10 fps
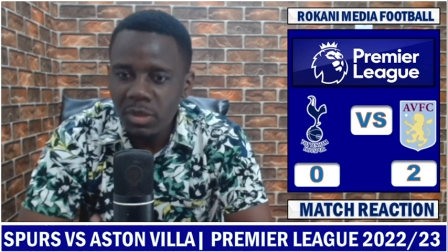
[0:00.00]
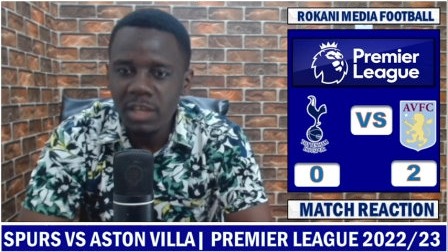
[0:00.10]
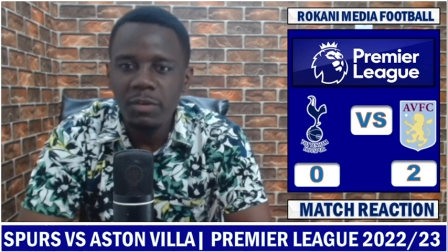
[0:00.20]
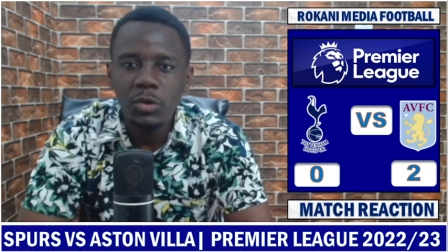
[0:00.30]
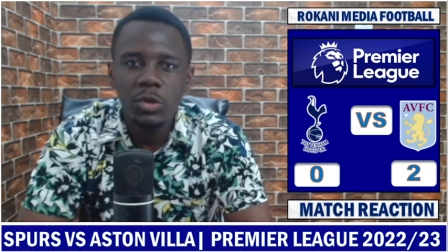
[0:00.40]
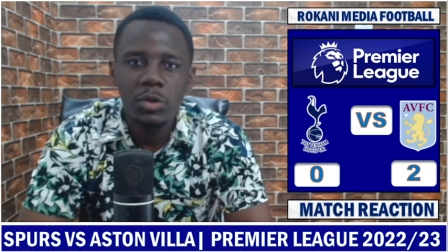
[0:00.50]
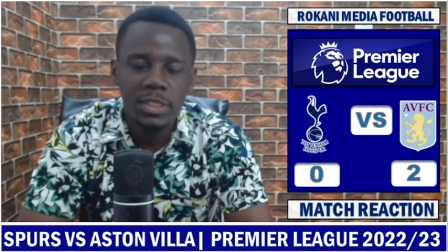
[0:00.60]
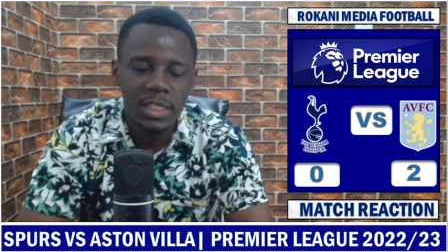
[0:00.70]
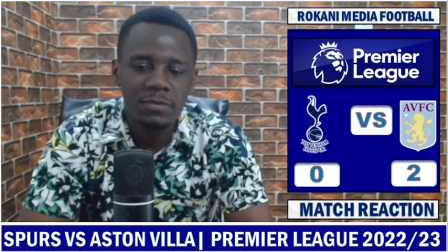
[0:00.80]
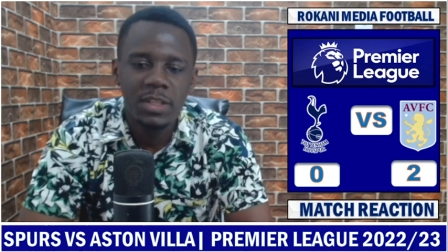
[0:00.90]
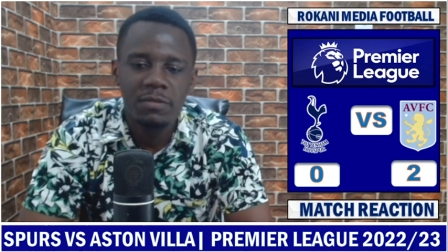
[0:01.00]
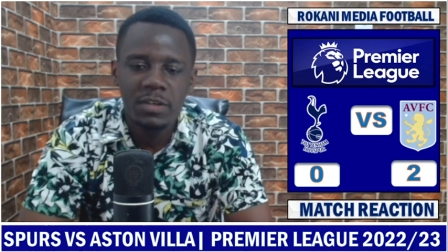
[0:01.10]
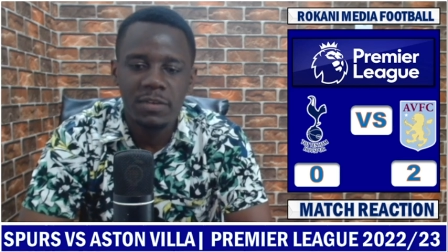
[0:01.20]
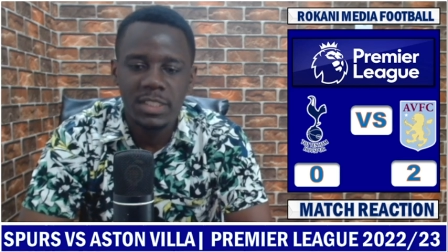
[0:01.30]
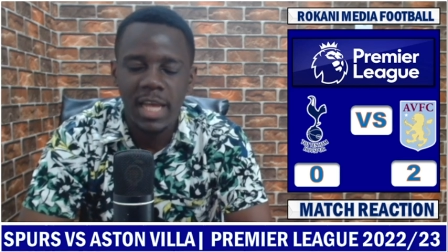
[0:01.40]
If at all you're watching us for the very
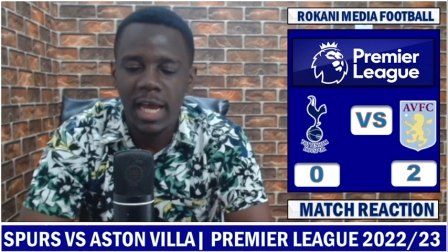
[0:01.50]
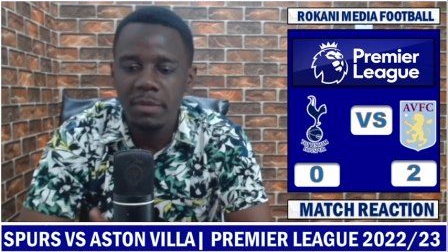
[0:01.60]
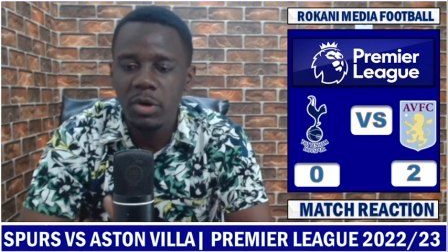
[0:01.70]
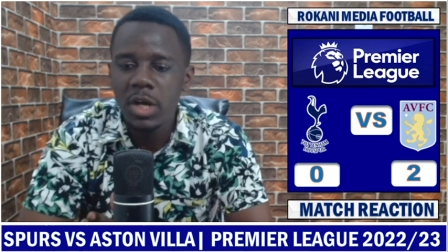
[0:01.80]
first time,